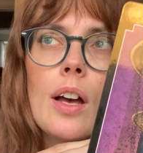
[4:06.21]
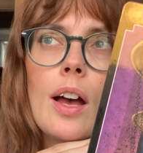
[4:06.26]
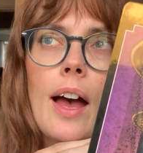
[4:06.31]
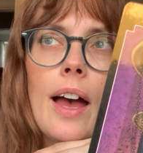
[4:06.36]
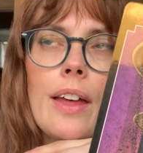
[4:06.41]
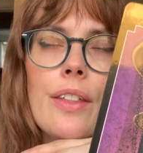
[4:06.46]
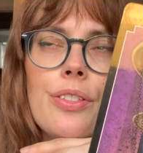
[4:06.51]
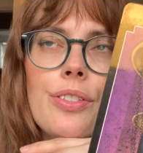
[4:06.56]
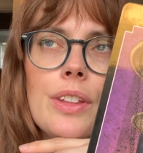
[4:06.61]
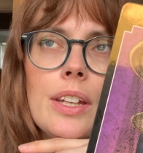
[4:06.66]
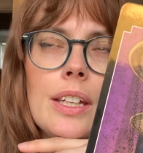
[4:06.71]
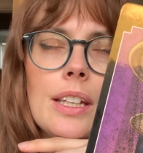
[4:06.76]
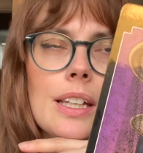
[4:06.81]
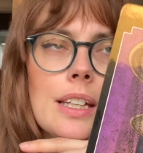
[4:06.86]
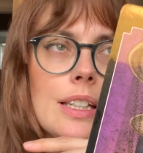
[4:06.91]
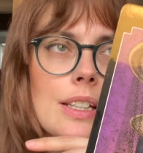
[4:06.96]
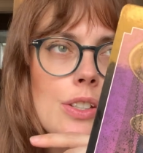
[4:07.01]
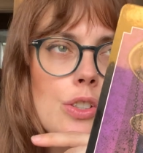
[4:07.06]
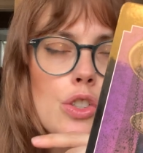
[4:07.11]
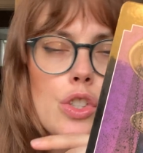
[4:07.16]
I think
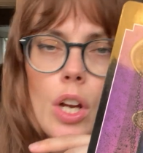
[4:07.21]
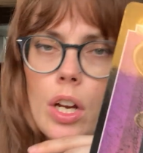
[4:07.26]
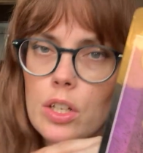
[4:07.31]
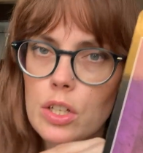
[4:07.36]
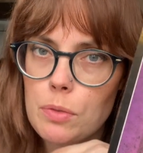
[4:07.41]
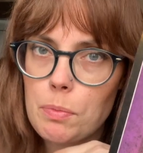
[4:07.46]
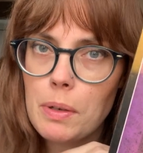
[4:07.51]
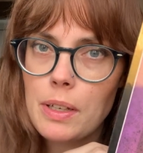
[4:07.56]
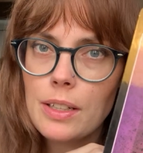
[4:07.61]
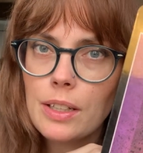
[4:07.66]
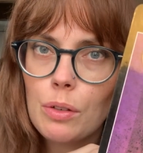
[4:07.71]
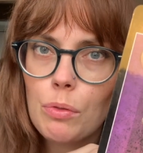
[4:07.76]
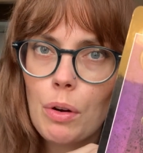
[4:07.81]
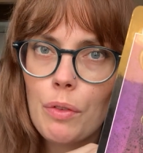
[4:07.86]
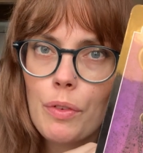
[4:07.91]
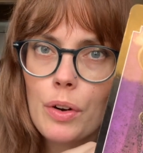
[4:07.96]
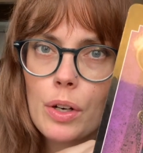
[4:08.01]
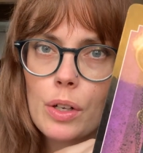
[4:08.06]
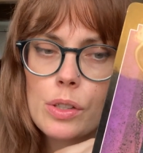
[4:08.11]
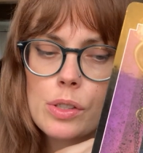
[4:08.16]
it is judgment in
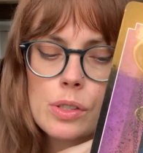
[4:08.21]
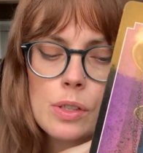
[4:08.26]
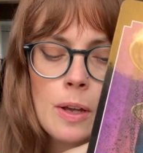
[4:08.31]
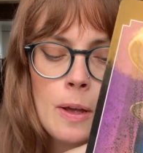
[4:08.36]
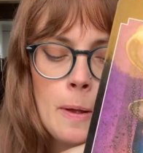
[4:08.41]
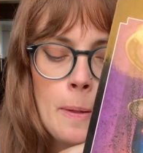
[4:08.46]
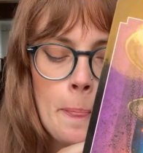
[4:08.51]
reverse.